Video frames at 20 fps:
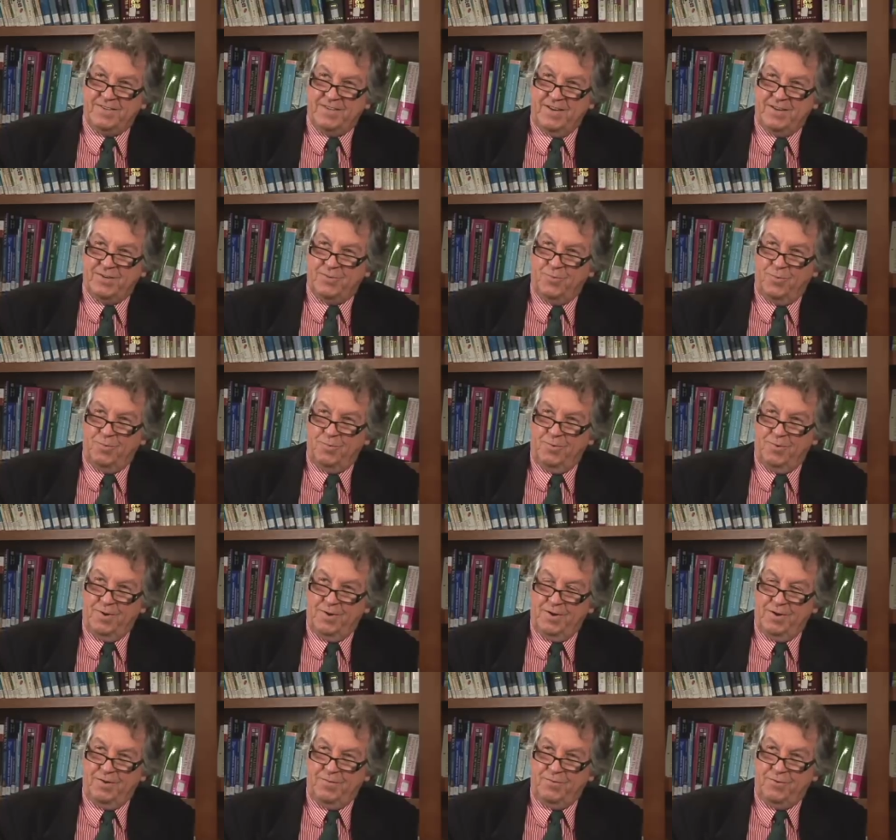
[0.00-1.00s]
That's
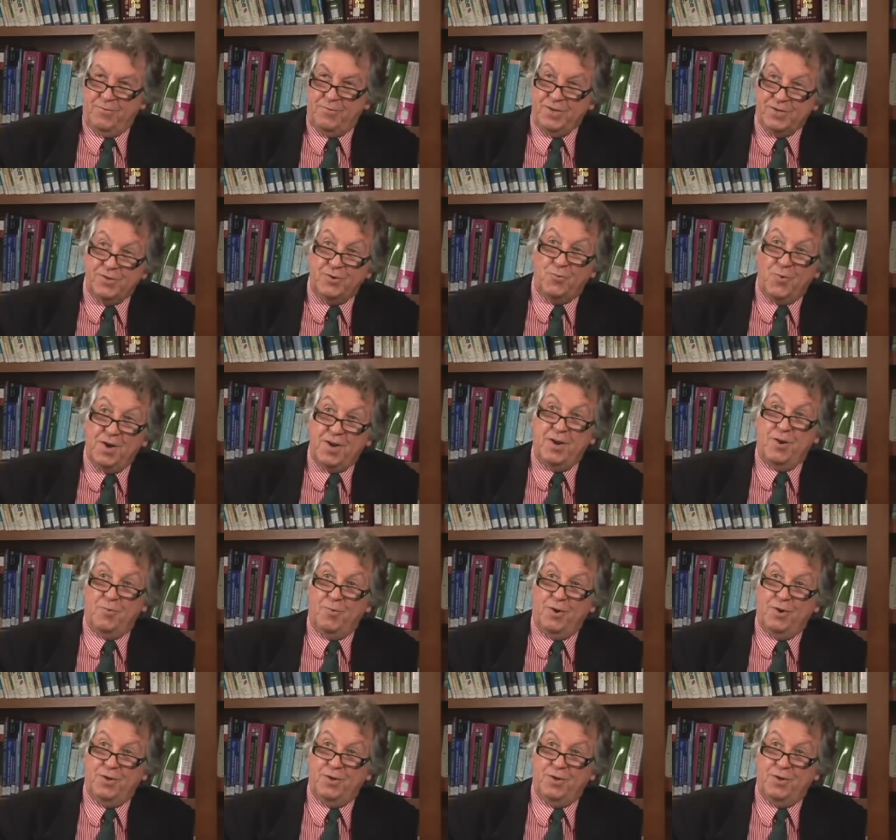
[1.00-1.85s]
uh, the reason why they don't